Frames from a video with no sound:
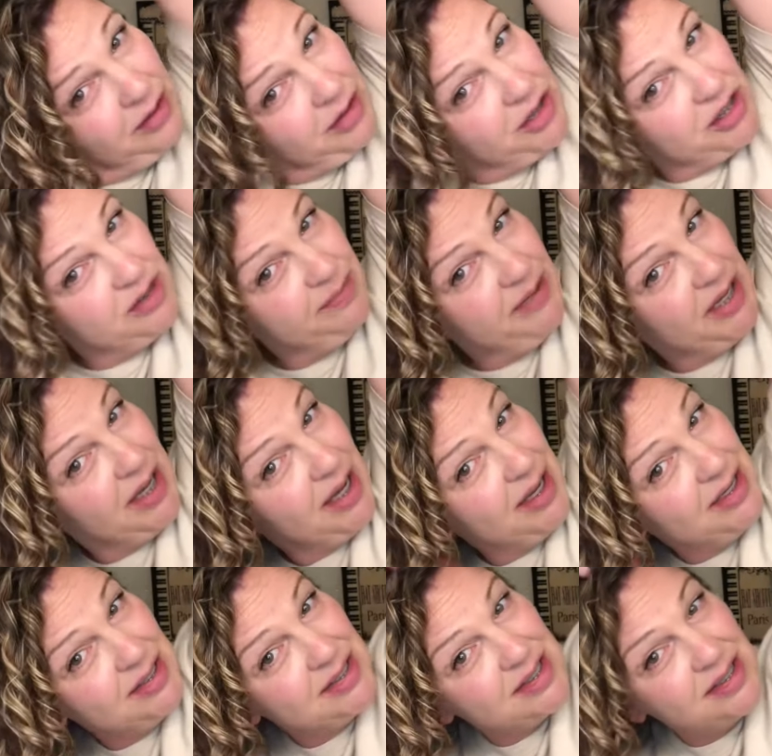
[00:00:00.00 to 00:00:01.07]
just
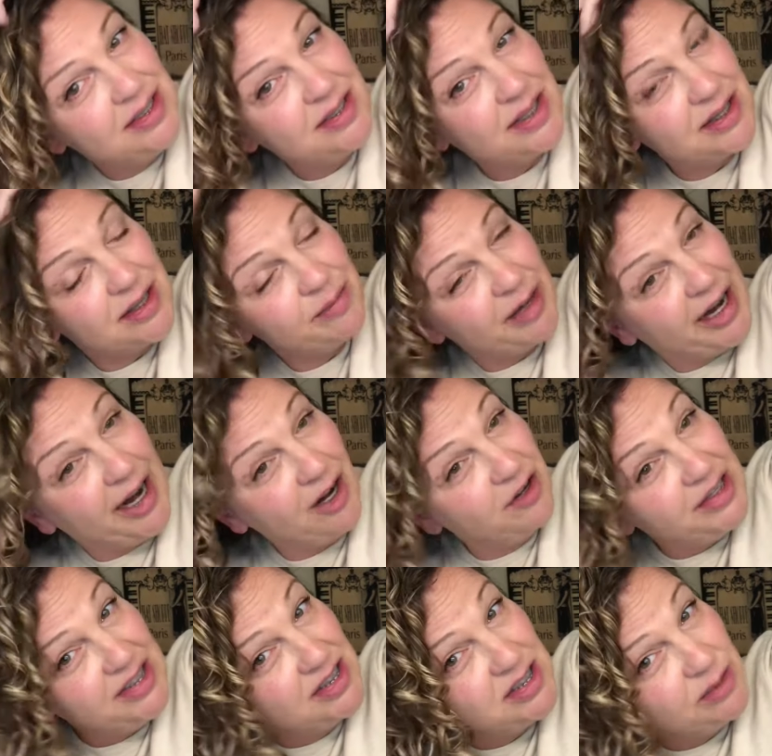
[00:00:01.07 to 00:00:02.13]
because, not that my hair
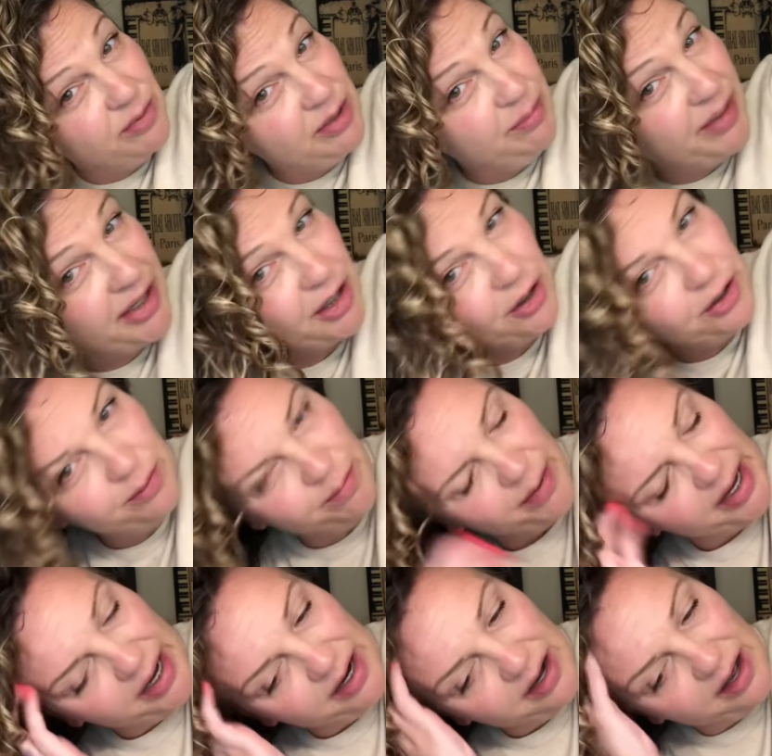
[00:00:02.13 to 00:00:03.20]
needs to be bigger,
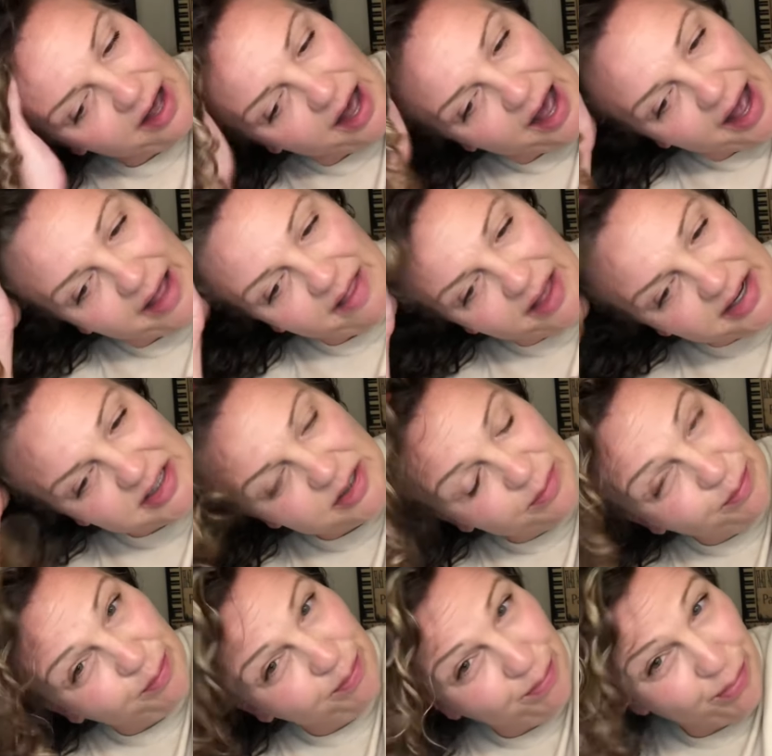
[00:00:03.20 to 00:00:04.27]
but I like to
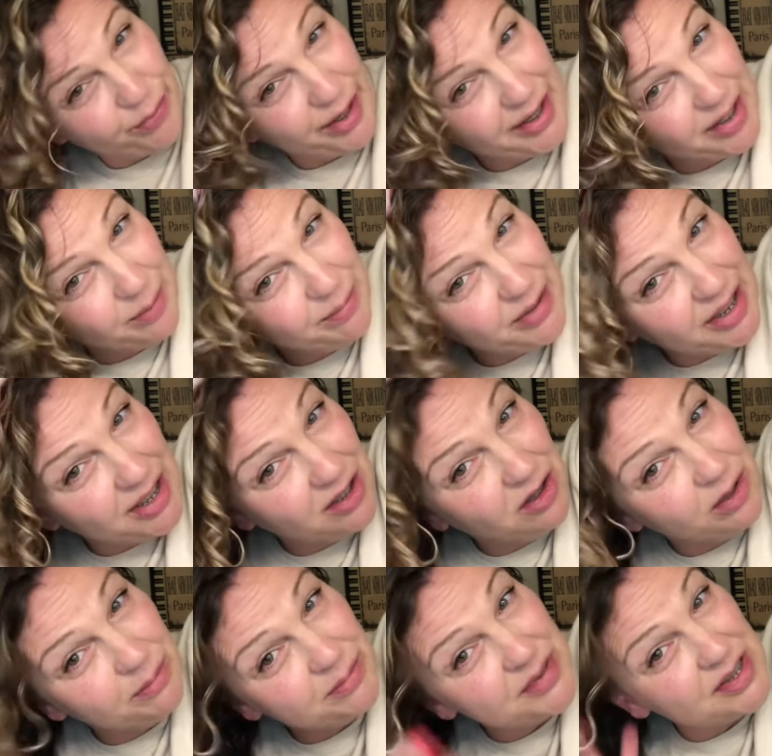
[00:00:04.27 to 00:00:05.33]
break up any
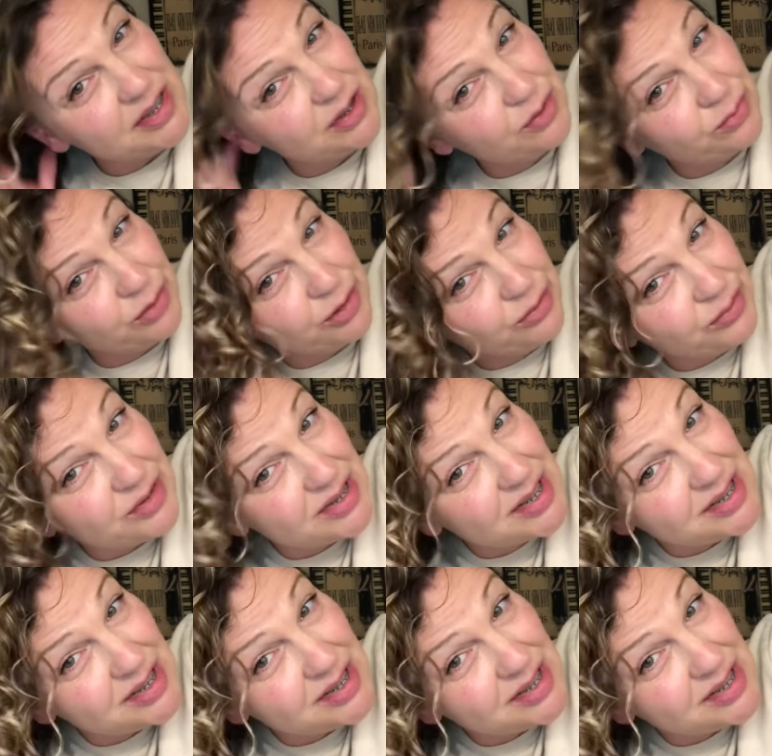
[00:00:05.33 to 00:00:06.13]
clumps at the roots,